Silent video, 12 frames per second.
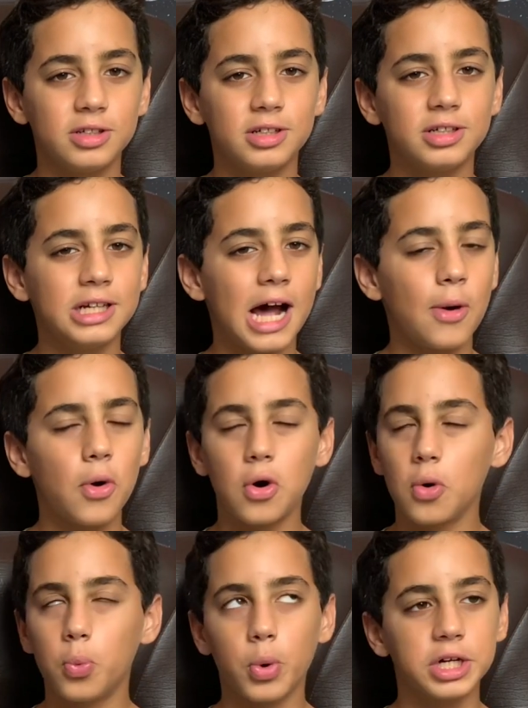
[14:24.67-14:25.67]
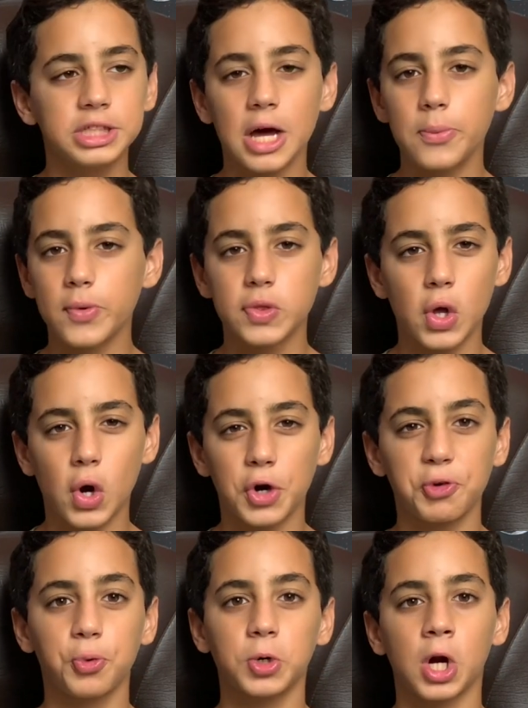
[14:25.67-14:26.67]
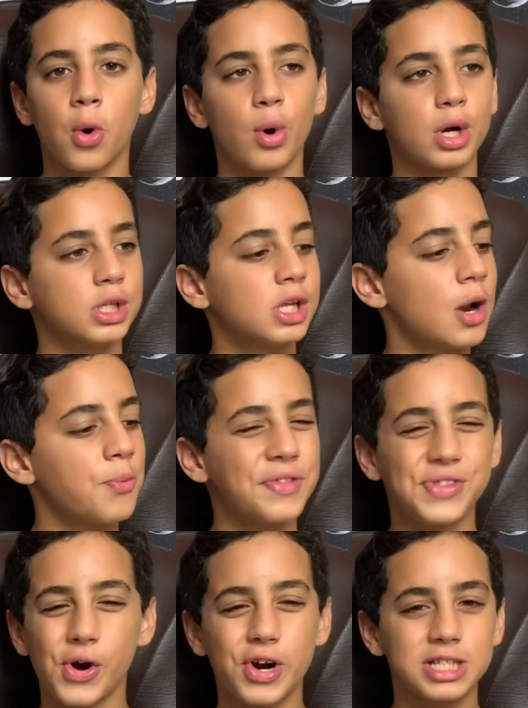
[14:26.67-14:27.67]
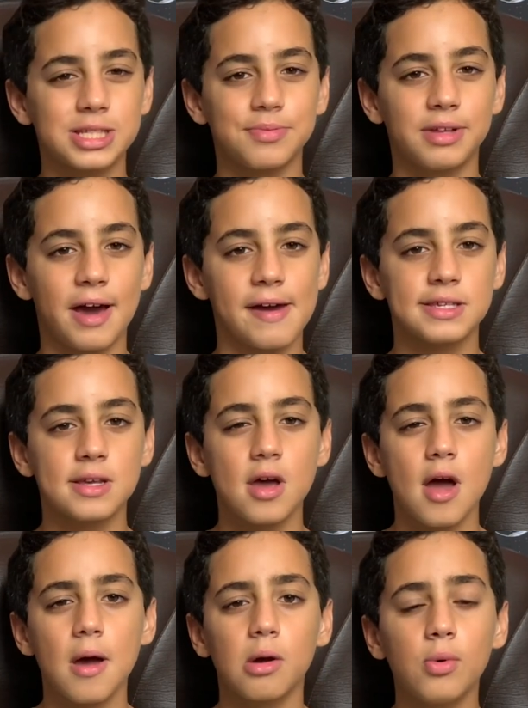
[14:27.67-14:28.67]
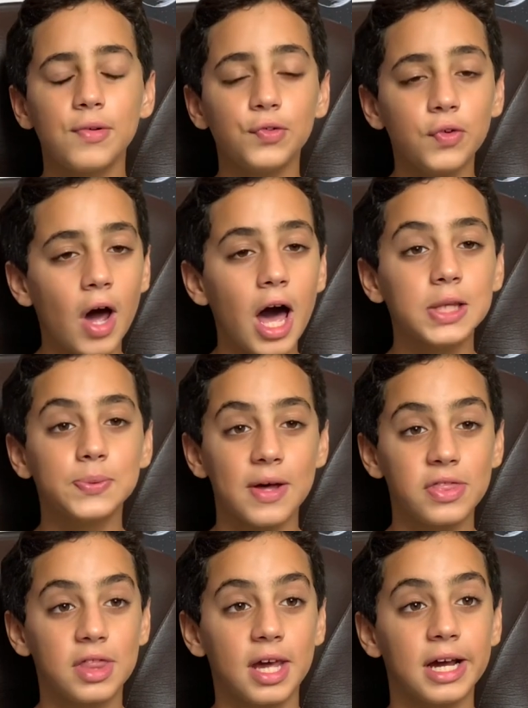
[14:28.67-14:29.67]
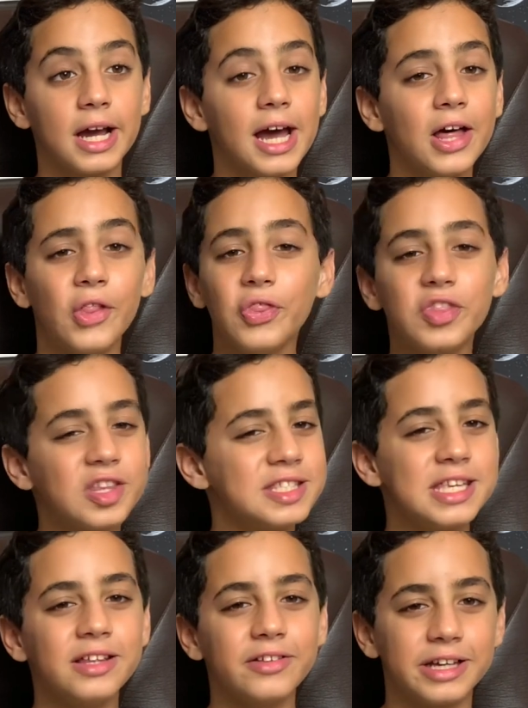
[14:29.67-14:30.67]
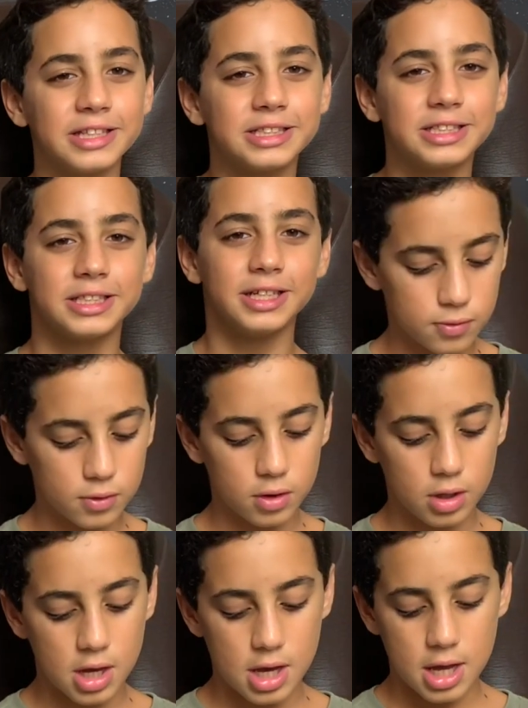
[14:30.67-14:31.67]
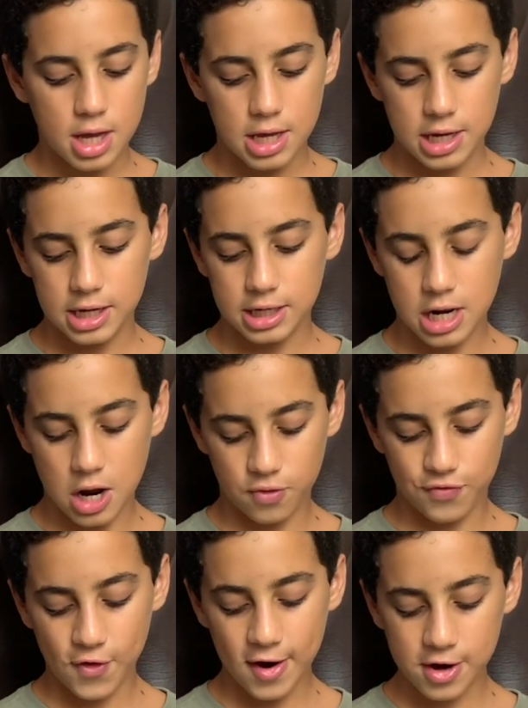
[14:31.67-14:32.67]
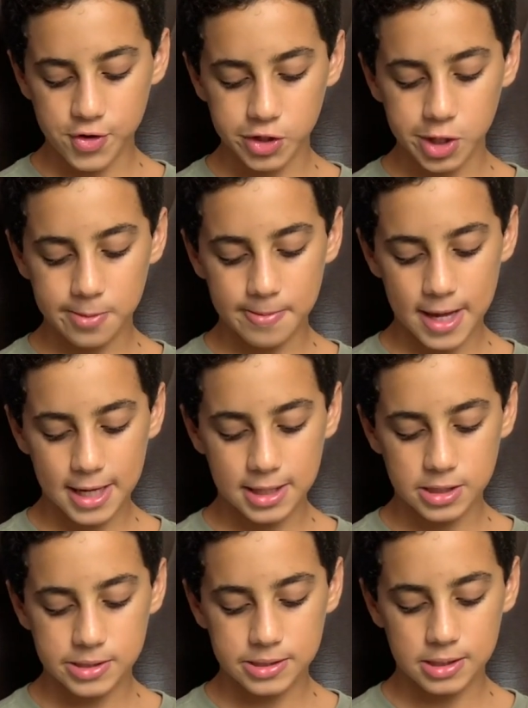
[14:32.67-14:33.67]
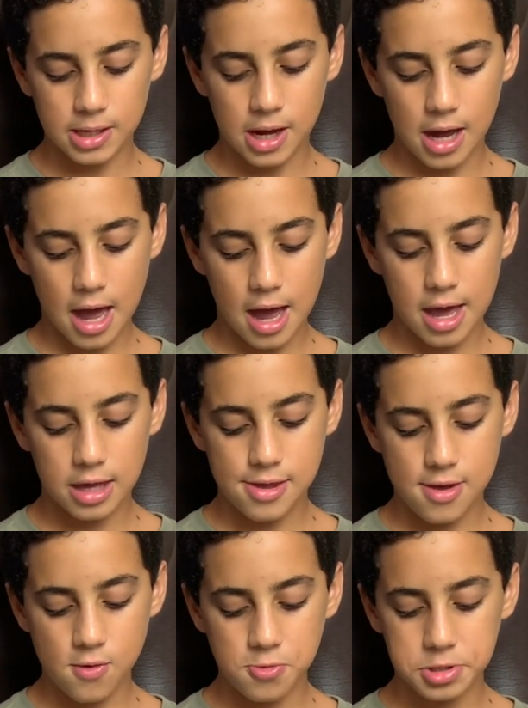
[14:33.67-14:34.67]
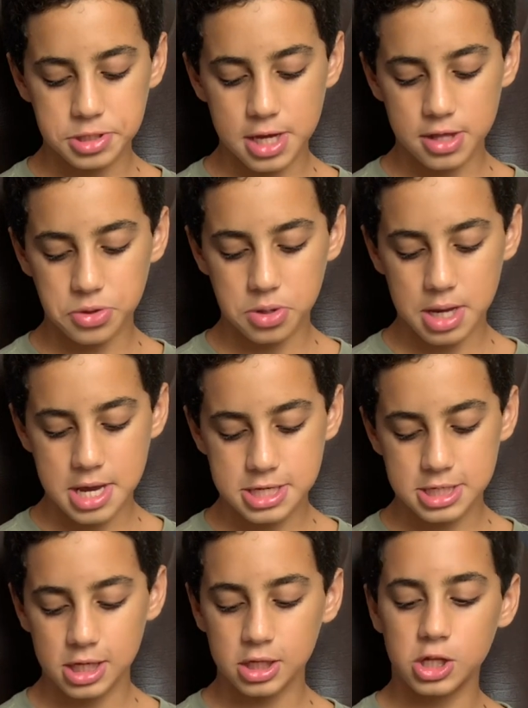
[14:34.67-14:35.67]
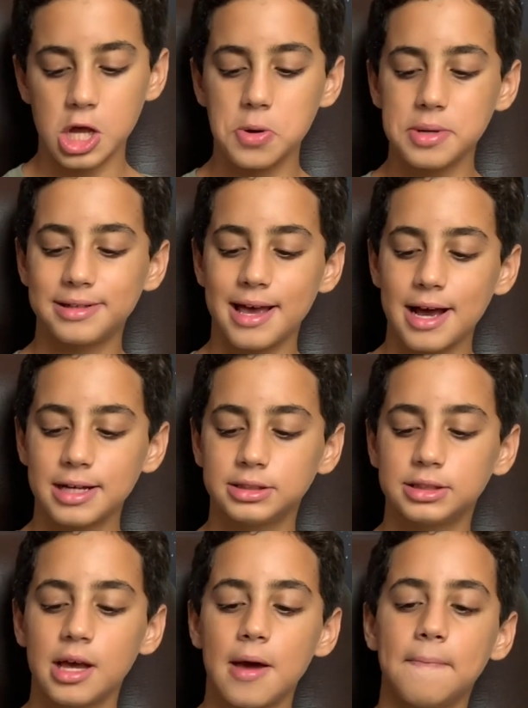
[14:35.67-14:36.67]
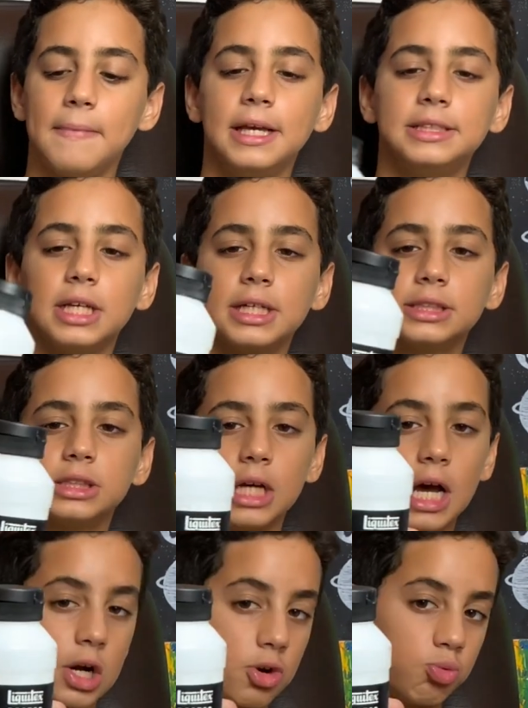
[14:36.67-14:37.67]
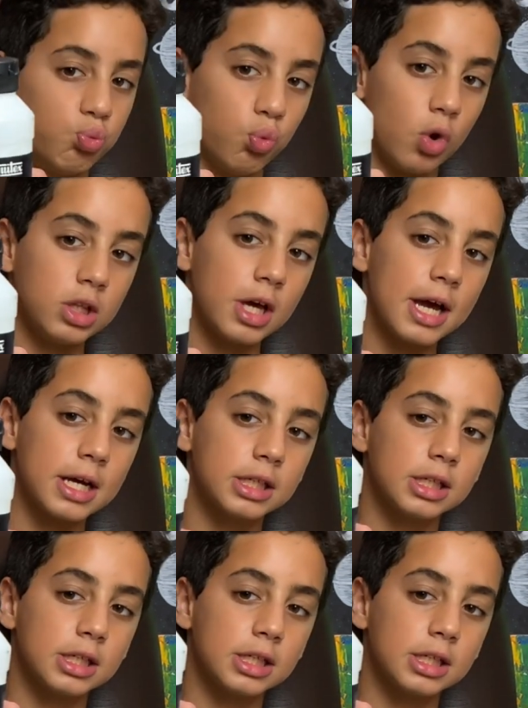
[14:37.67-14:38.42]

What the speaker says: Now we're done with the artwork, we're done with the art supplies. We forgot one thing, the sealants. Now for acrylic paints, I use this Liquitex Basics acrylic